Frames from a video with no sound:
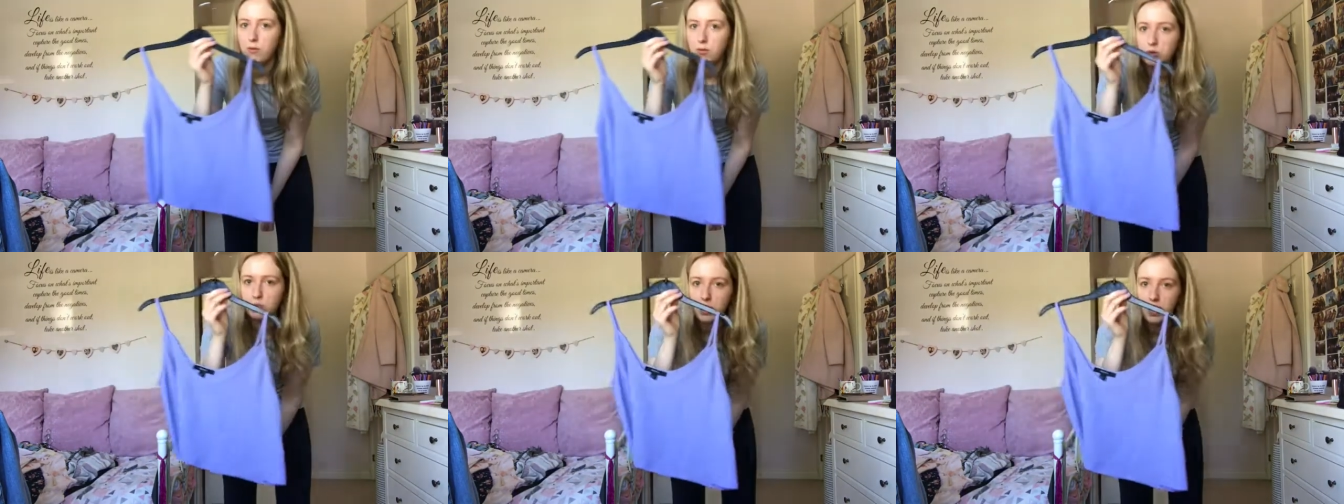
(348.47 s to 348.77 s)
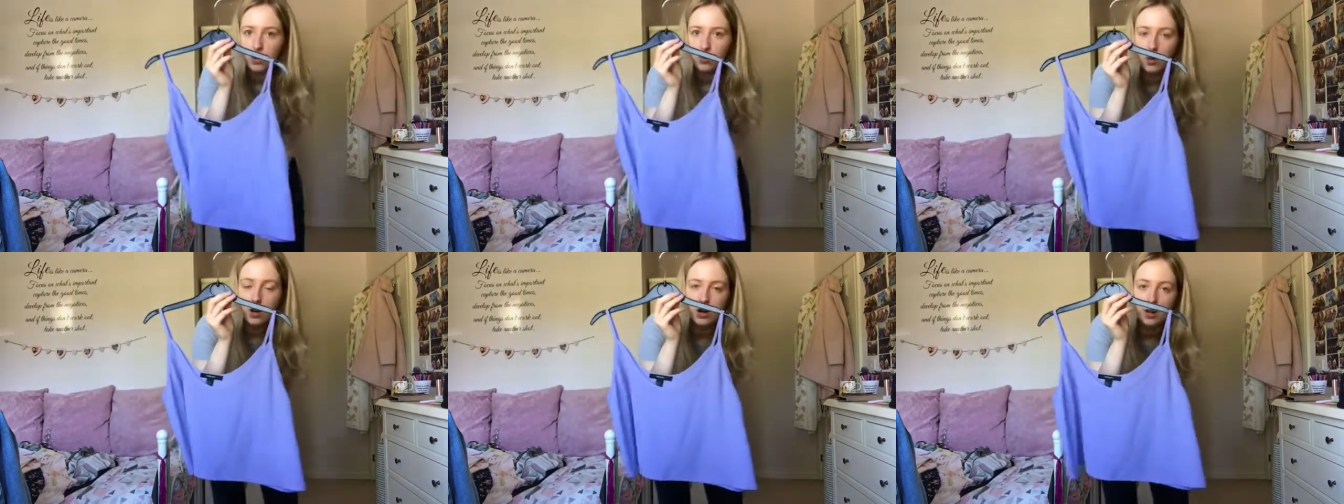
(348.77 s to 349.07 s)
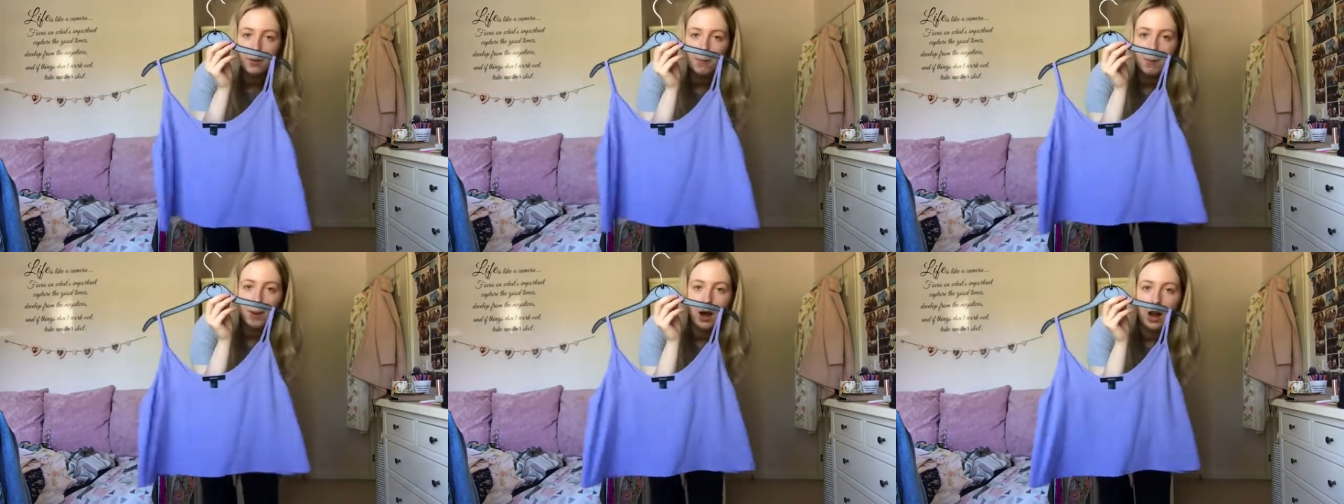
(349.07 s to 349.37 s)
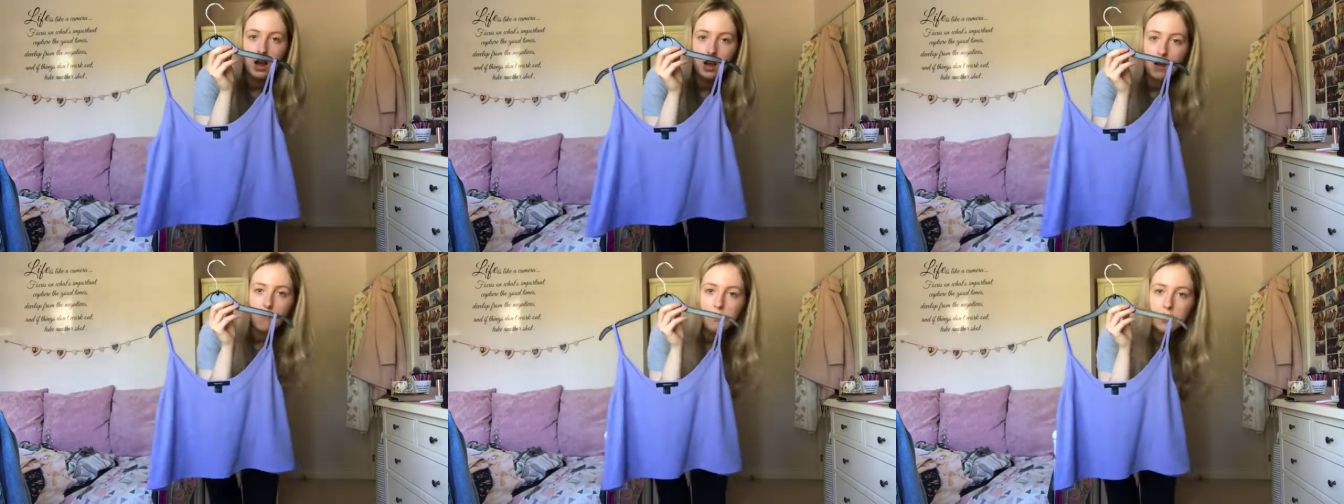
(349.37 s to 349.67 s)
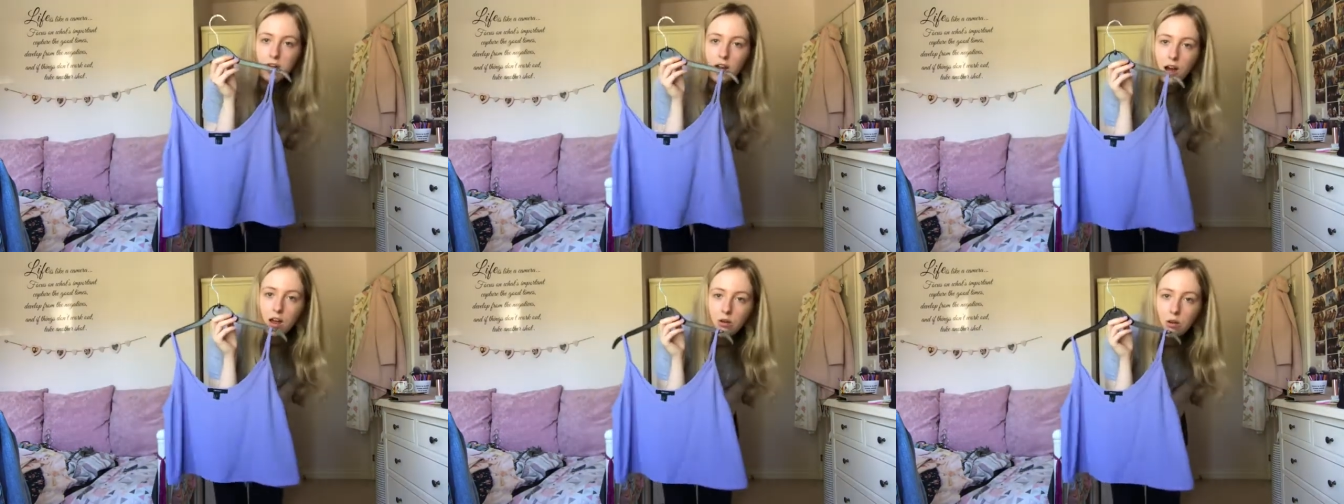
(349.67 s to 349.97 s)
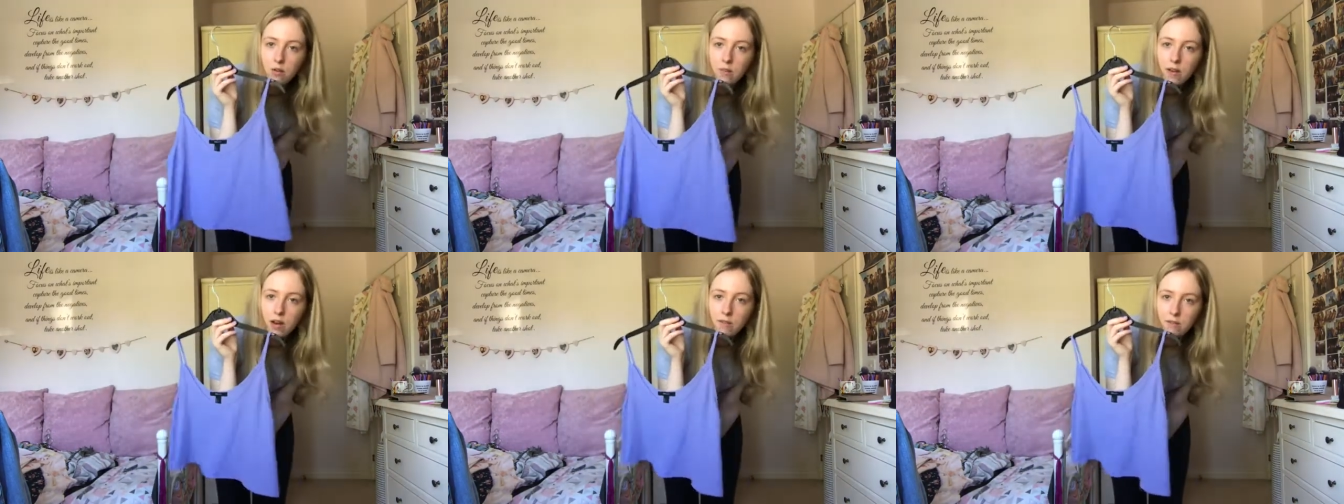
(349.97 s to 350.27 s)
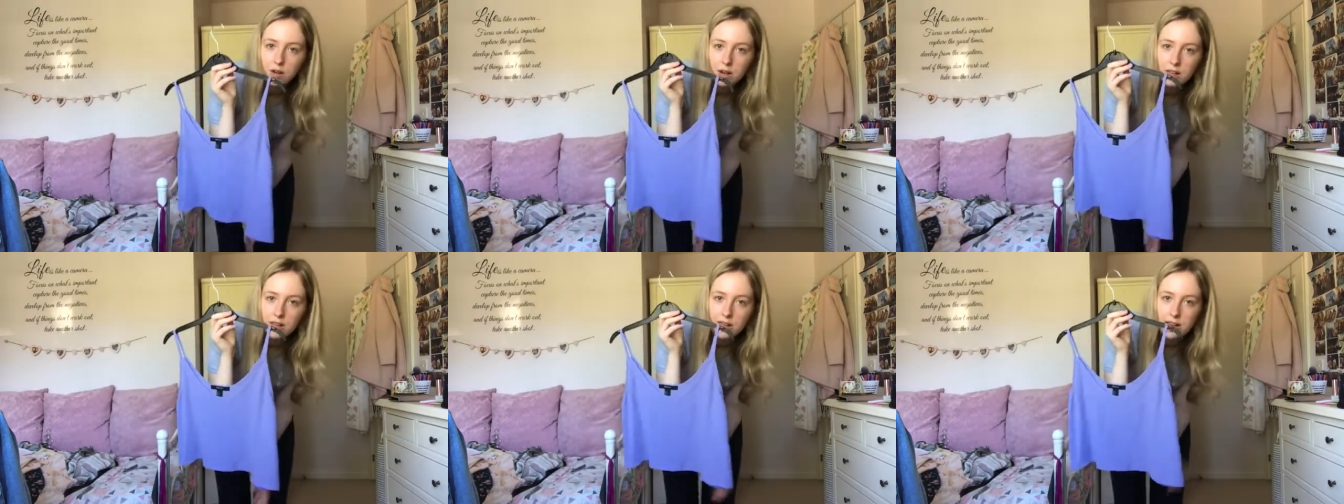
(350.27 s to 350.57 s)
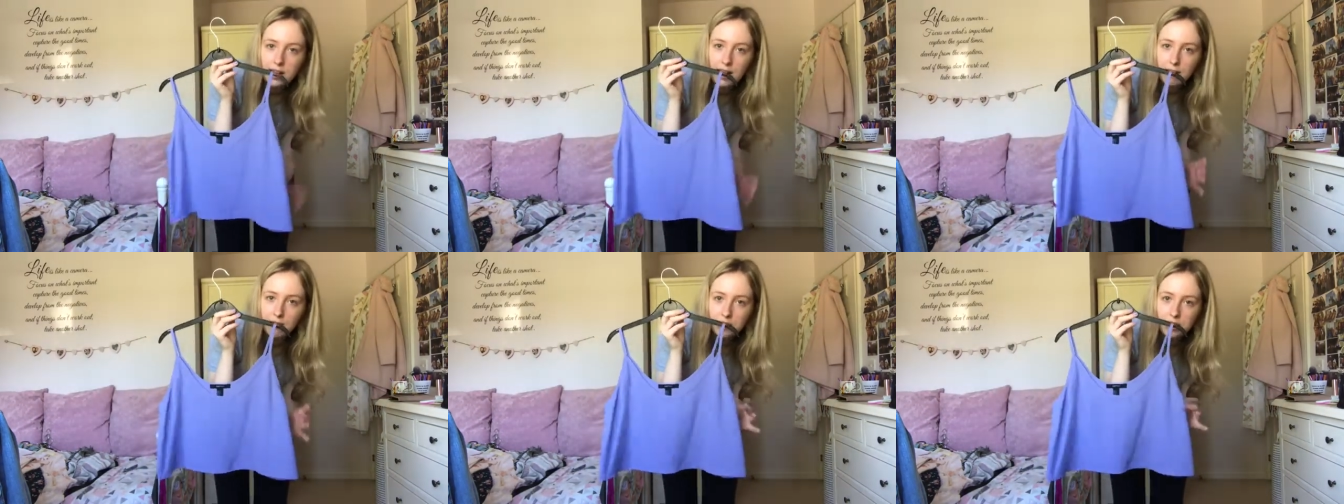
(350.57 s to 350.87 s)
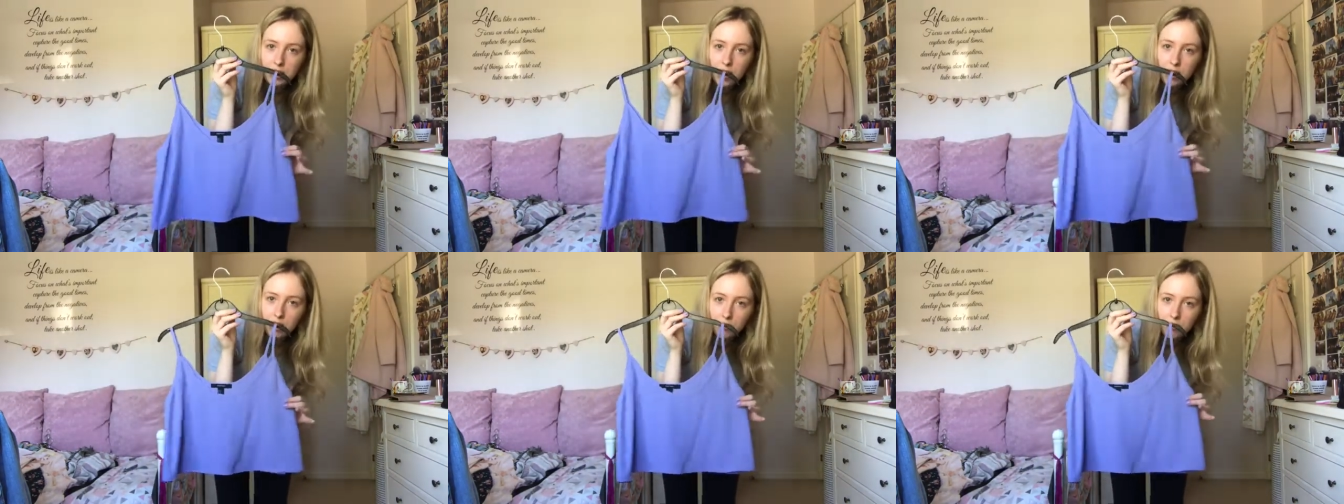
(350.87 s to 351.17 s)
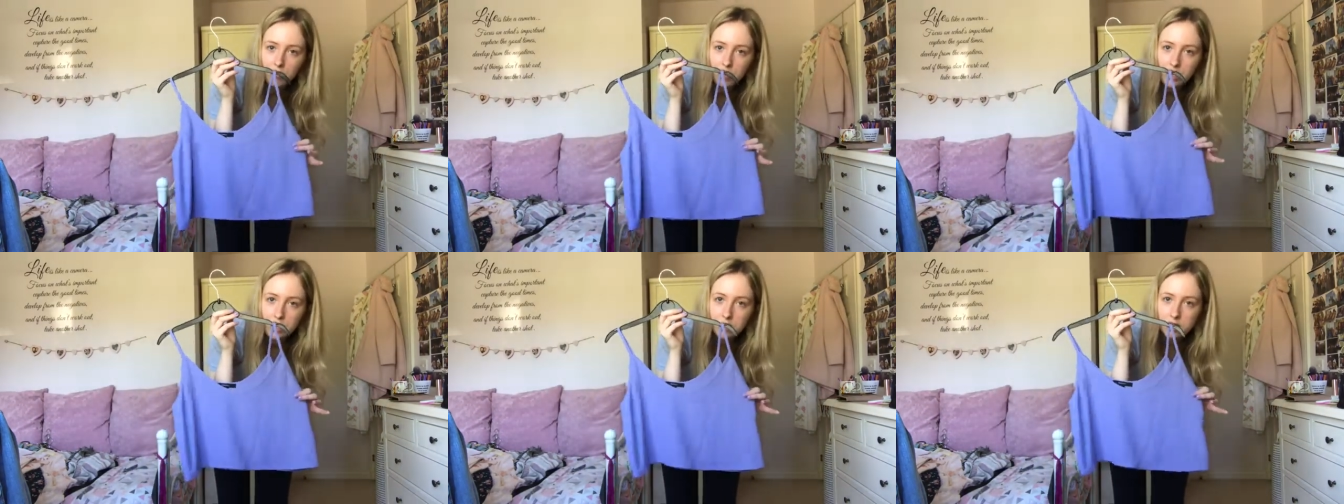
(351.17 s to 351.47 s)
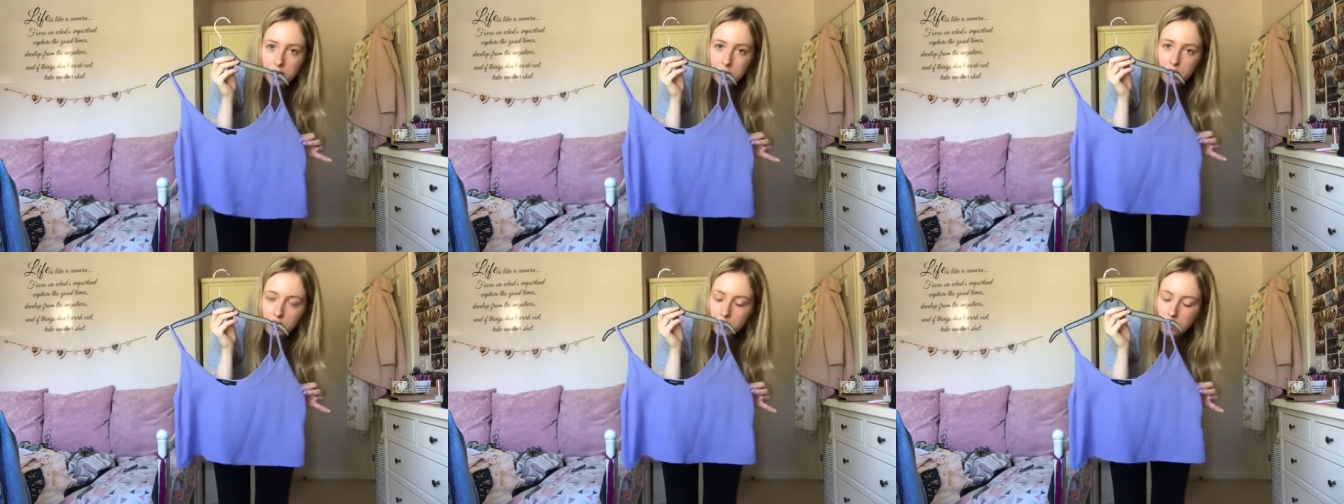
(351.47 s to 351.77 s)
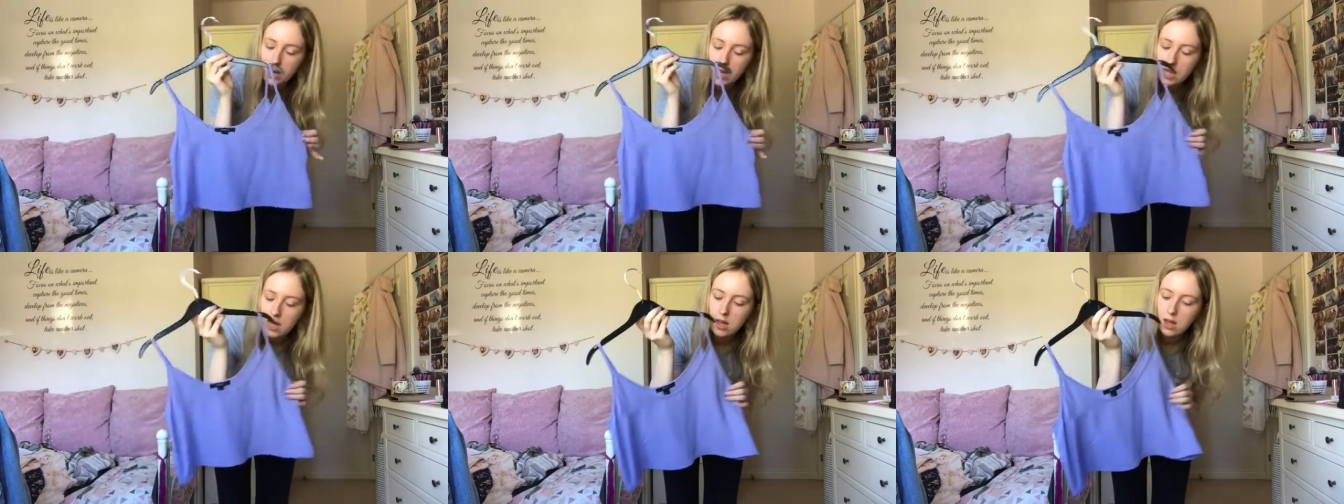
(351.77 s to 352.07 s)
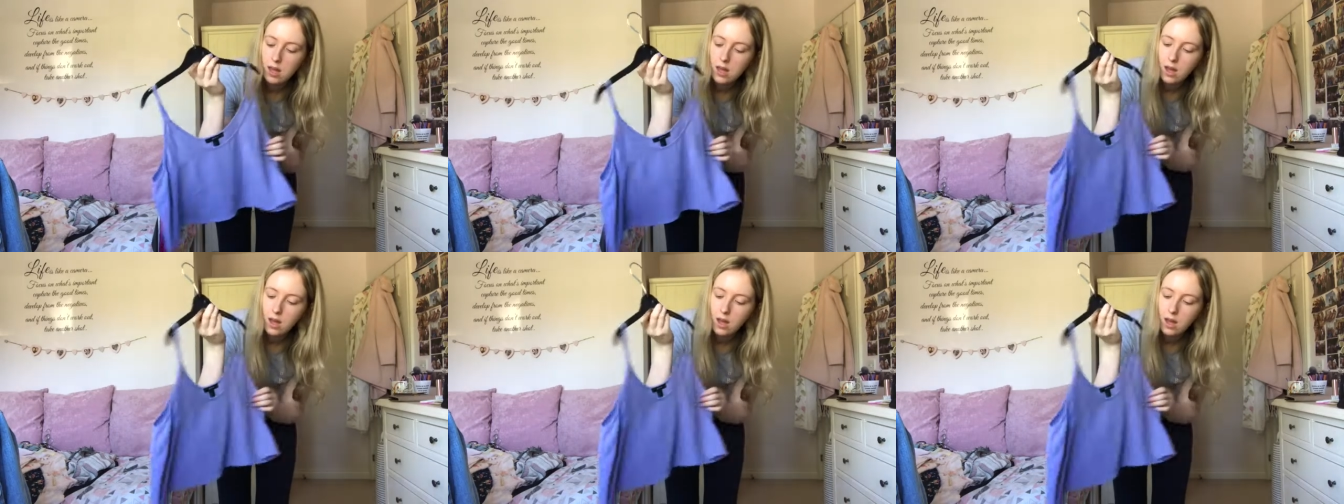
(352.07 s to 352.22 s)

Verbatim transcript: twenty-one, but I love the colour of it. I feel like this lavender colour really suits me.